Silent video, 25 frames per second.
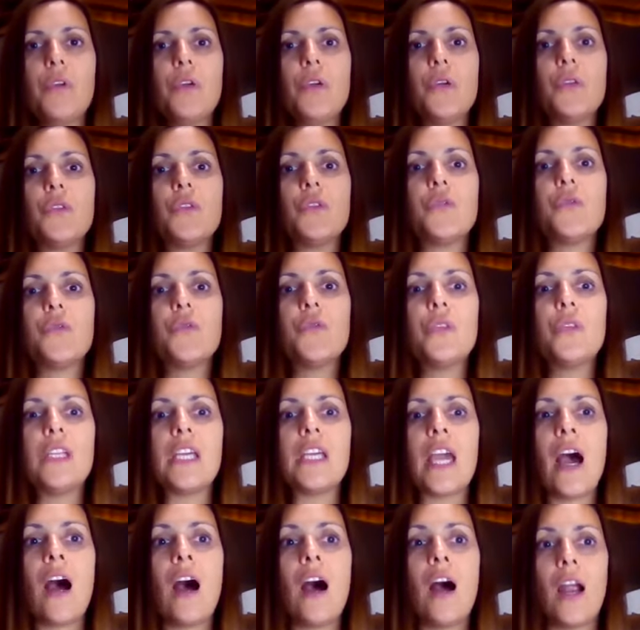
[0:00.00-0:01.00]
Who you
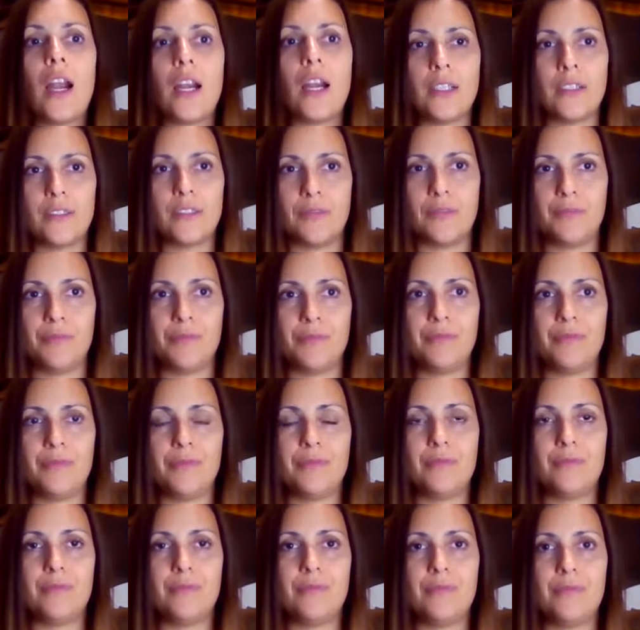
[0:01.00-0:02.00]
truly are,
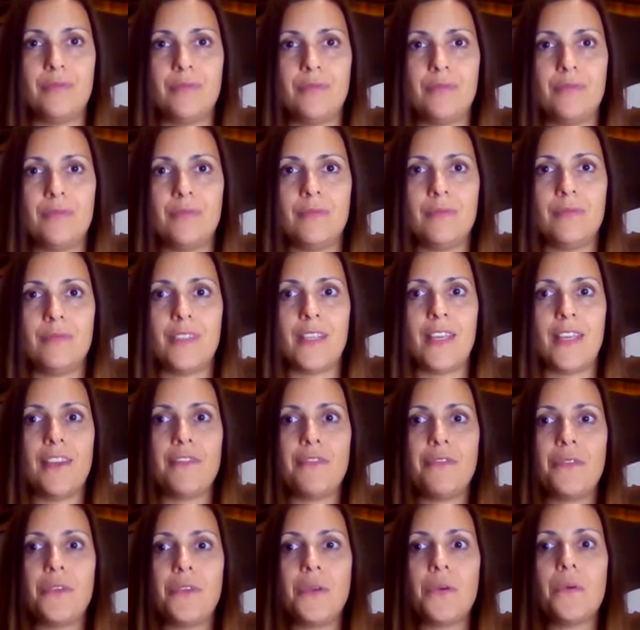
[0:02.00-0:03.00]

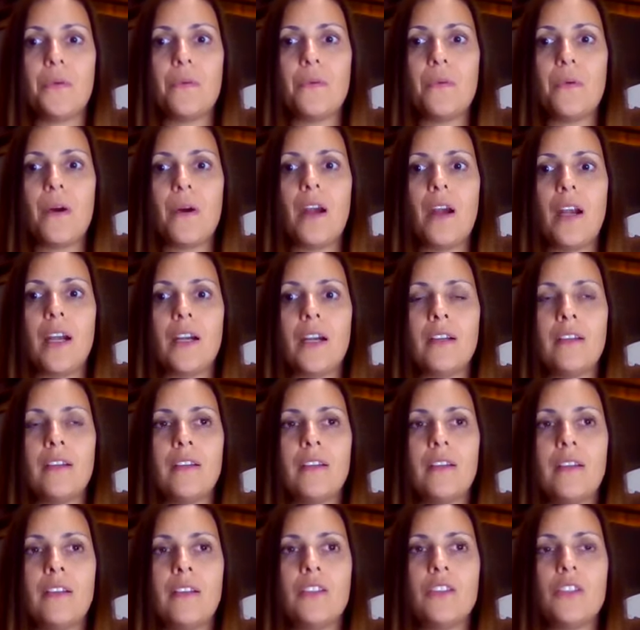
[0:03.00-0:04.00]
if you are
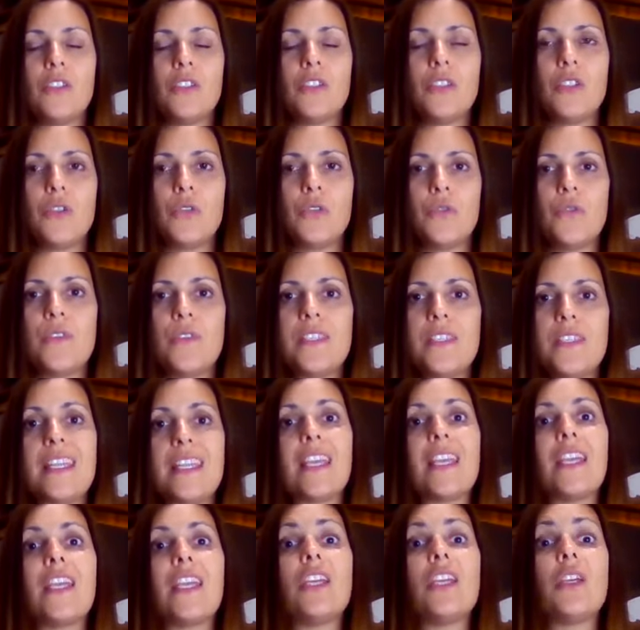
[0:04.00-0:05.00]

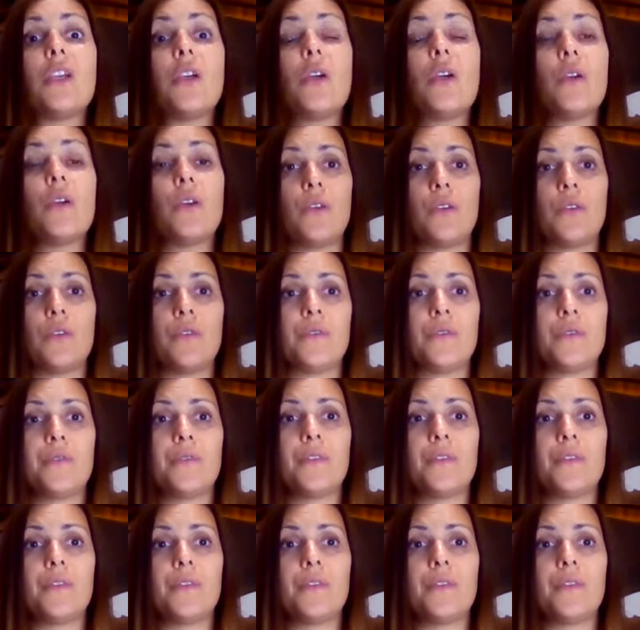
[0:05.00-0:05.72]
choosing you.